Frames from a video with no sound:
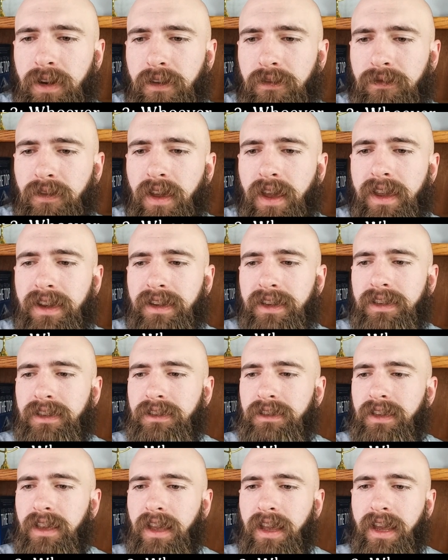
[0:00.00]
what I find
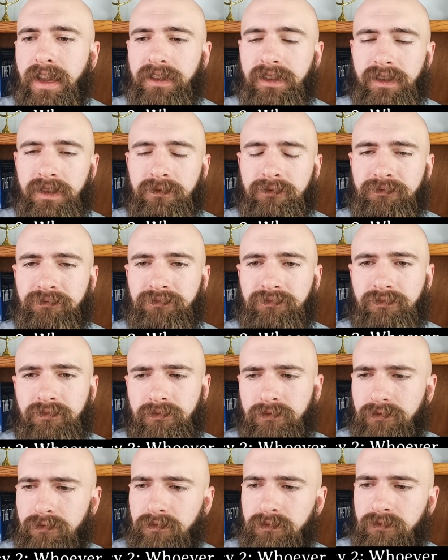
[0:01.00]
is that
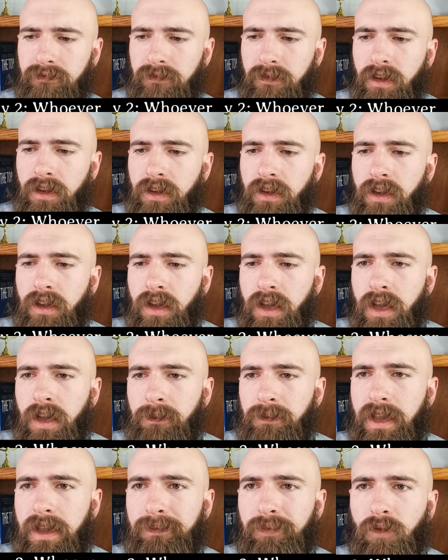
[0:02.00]

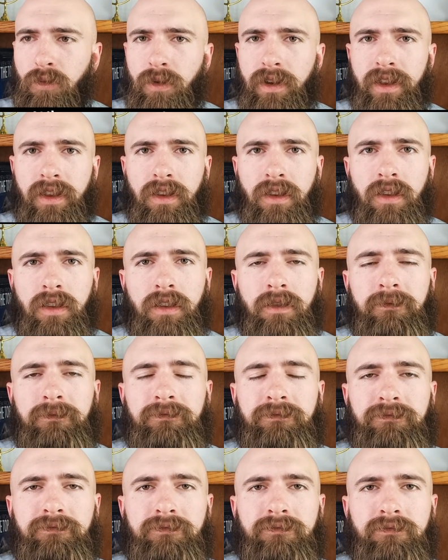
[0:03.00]
people will,
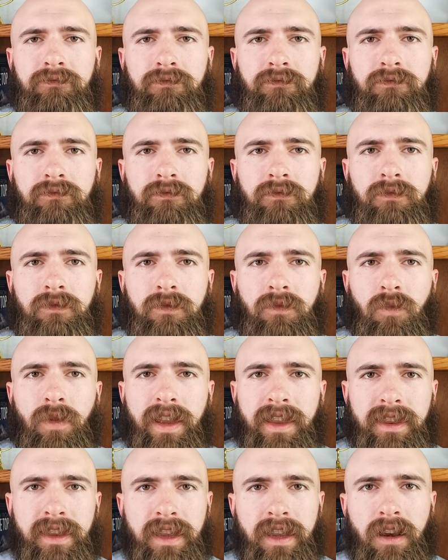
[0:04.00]

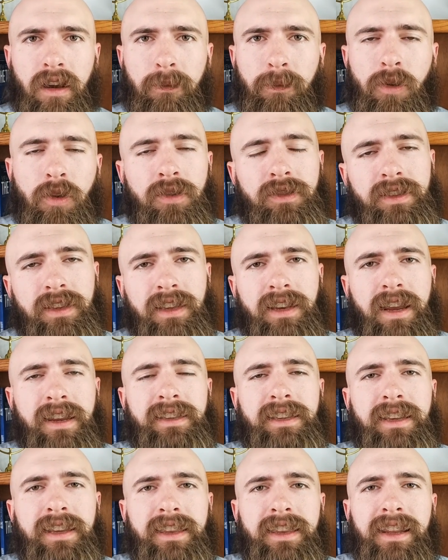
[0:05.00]
when they are posing an
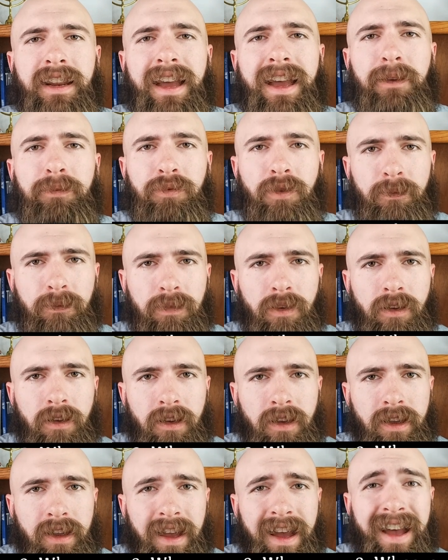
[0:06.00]
idea that
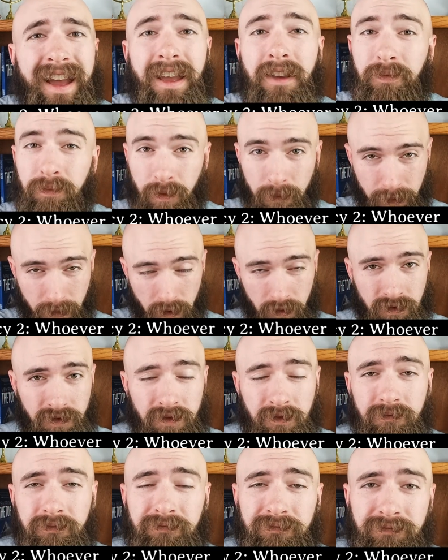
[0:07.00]
I have
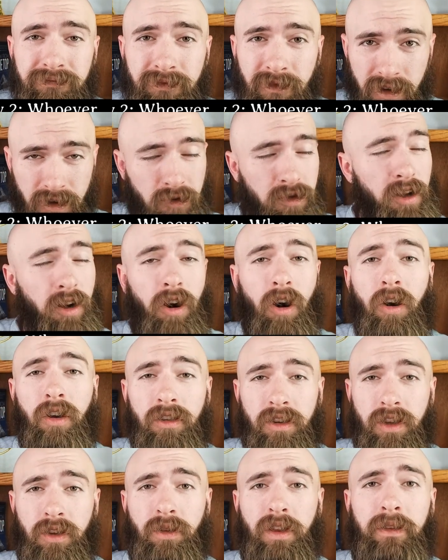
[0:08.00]
proposed, and they're
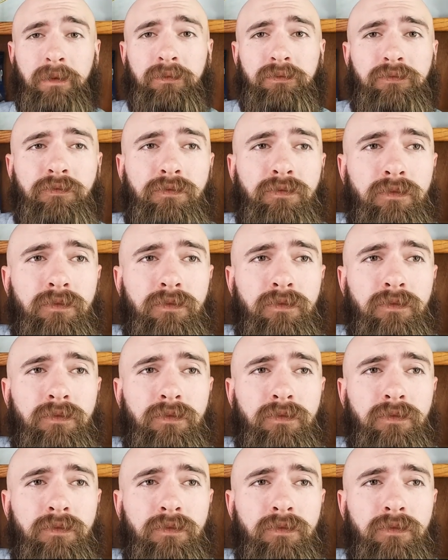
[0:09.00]
arguing,